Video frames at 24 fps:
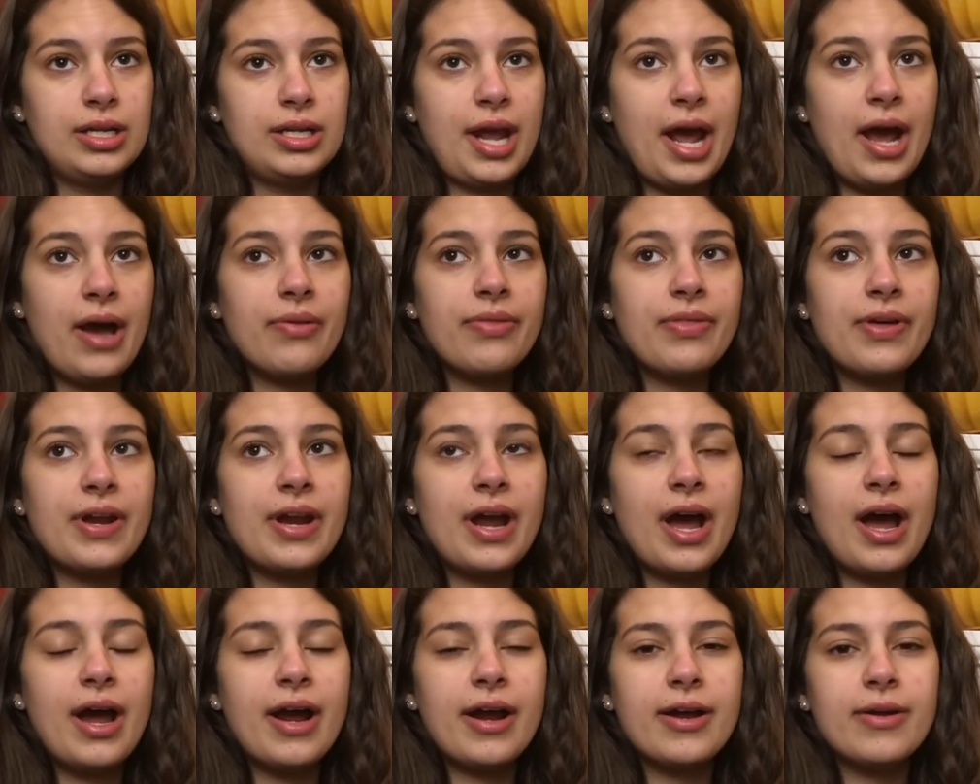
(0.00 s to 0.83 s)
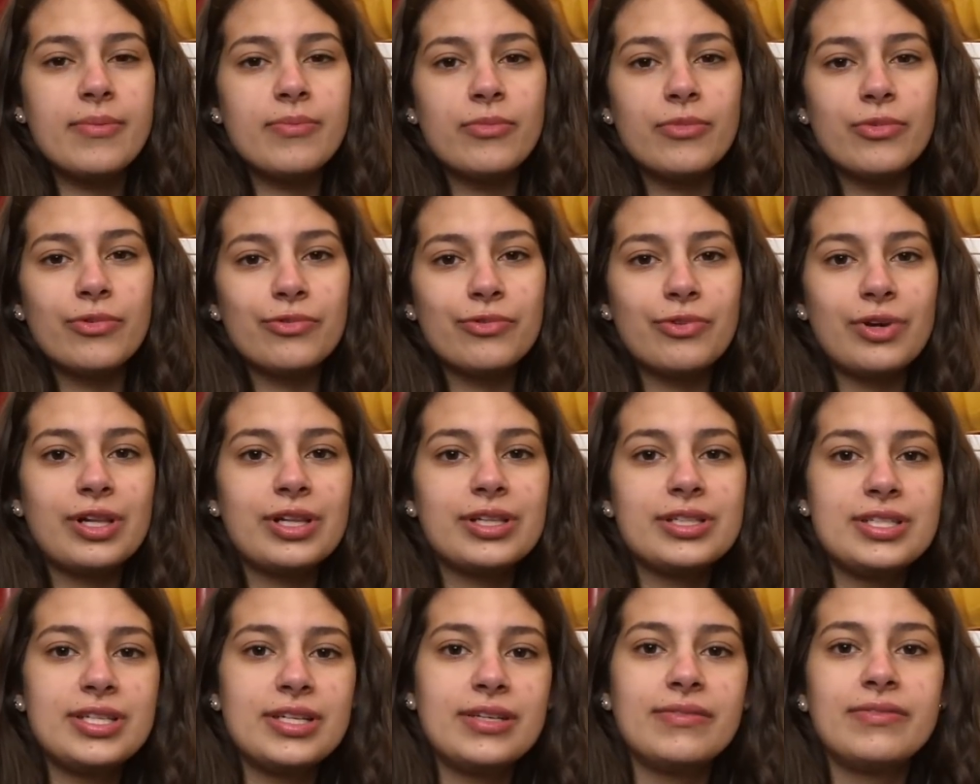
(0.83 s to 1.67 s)
now that I'm
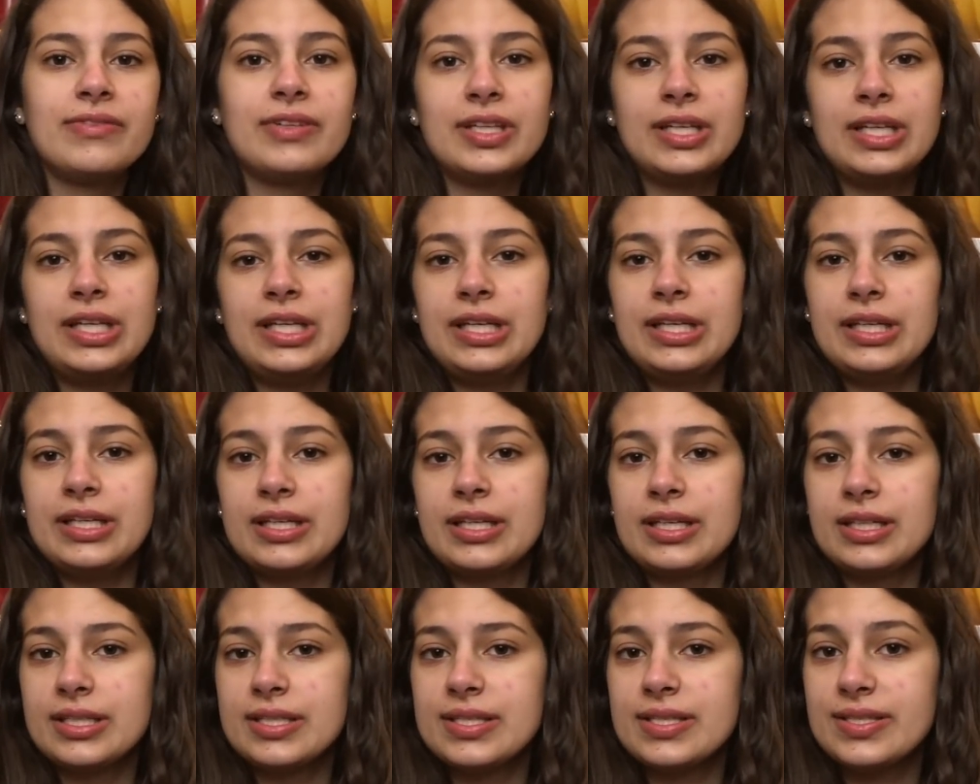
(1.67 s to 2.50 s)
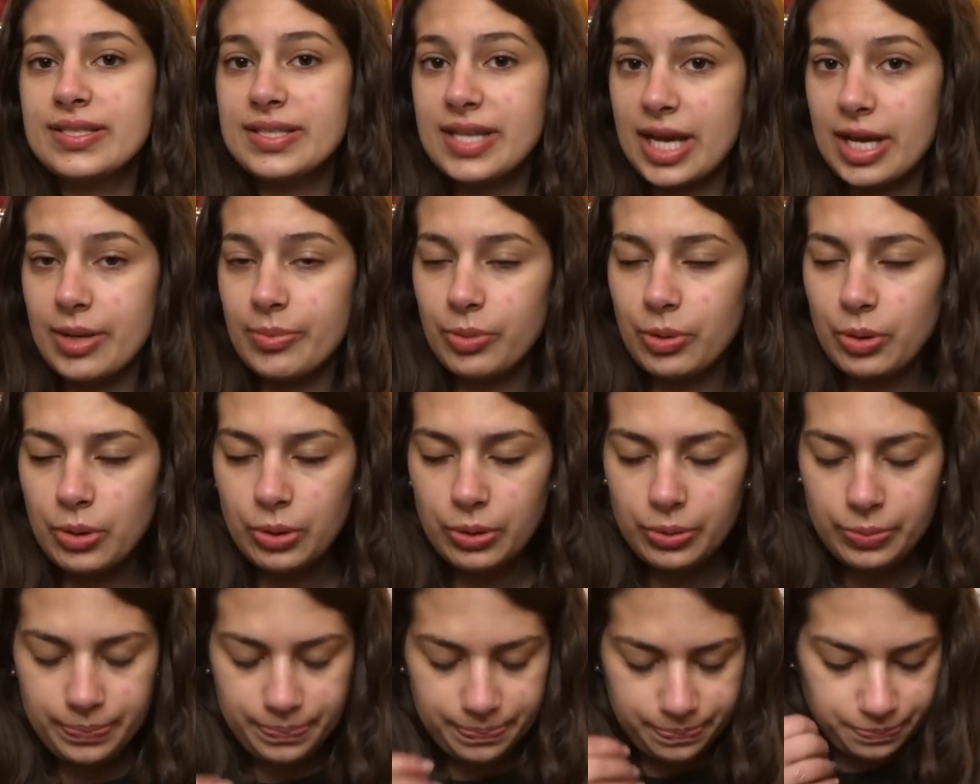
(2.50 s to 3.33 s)
relatively
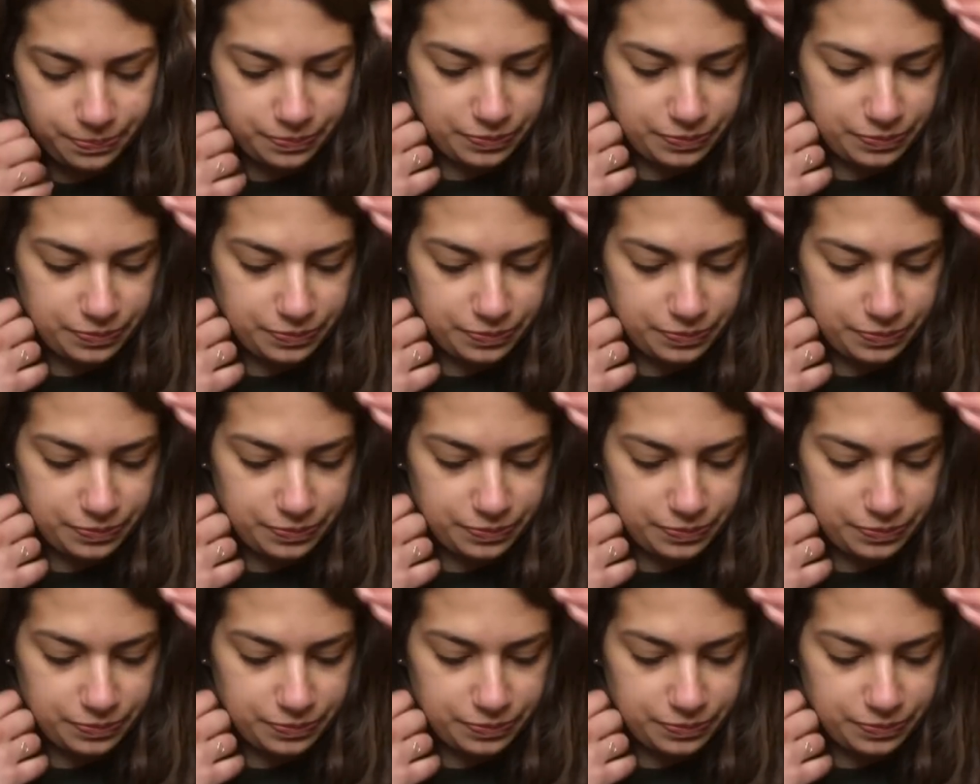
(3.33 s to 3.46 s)
stable